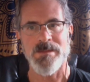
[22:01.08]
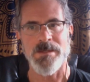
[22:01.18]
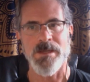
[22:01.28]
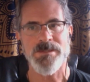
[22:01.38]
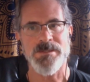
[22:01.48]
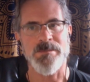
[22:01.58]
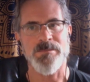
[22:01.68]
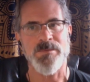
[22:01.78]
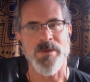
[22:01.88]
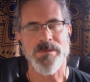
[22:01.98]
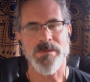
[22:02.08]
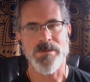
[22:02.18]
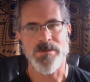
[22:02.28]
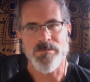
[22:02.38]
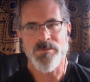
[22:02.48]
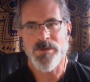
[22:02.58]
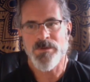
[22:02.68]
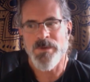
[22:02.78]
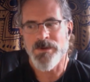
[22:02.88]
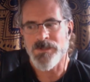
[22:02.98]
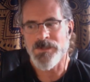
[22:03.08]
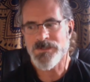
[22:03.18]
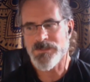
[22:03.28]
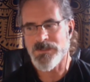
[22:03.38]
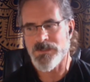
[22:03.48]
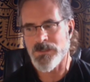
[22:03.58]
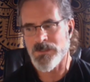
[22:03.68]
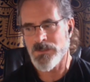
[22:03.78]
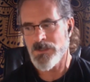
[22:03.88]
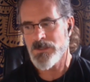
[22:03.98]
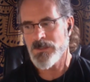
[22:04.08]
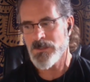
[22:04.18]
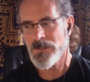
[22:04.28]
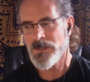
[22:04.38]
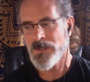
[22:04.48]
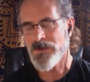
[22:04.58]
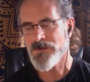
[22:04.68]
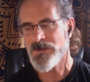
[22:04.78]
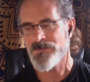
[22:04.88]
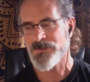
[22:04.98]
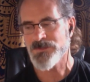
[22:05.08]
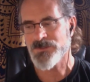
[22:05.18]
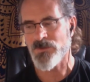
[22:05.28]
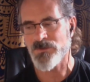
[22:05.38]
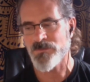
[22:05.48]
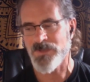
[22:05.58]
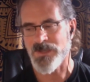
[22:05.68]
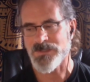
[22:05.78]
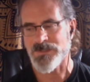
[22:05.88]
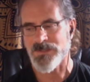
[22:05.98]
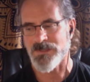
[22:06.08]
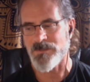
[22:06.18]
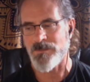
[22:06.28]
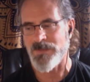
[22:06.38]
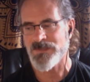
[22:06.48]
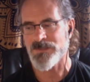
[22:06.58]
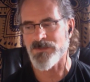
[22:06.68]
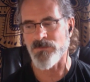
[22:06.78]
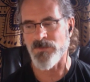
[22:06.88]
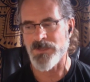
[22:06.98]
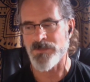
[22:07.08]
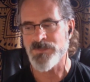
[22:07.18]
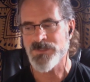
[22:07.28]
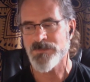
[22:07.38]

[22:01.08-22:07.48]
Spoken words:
the next in-breath, can you bring awareness to the area of the solar plexus at the base of the ribs?